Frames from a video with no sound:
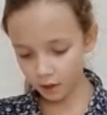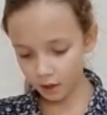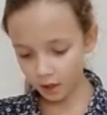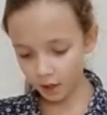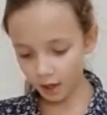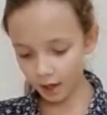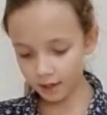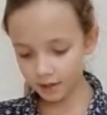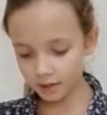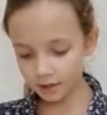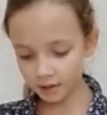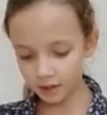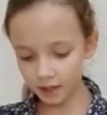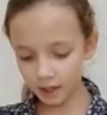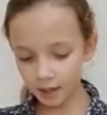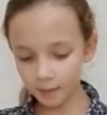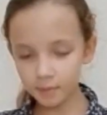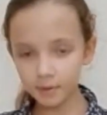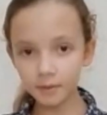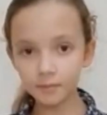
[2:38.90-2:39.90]
until the
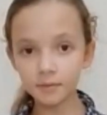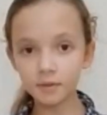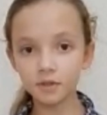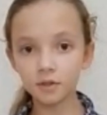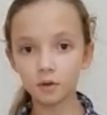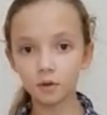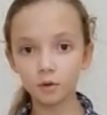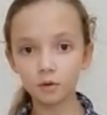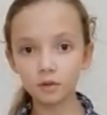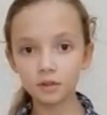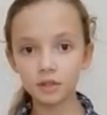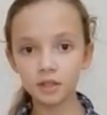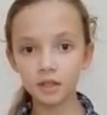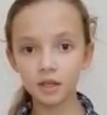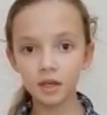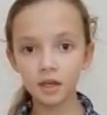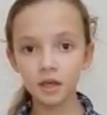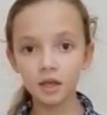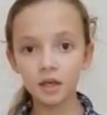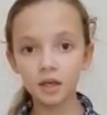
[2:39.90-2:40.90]
Epsom salt
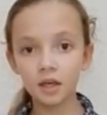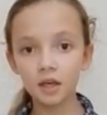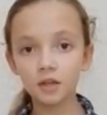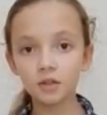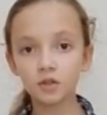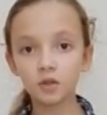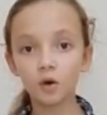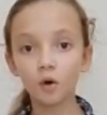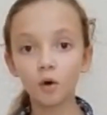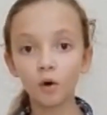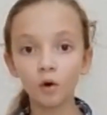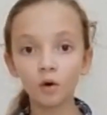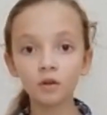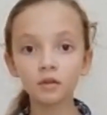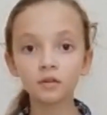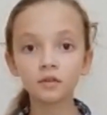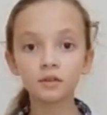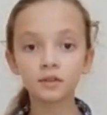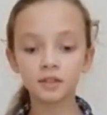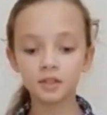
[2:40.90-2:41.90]
is all
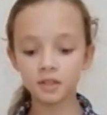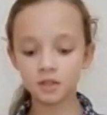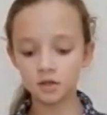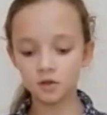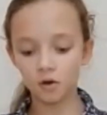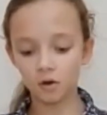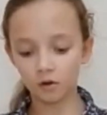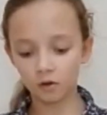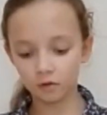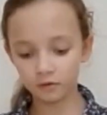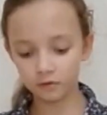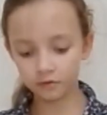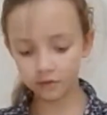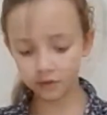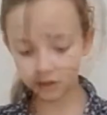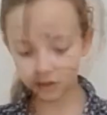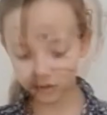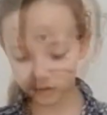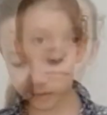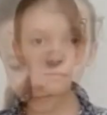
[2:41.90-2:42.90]
dissolved.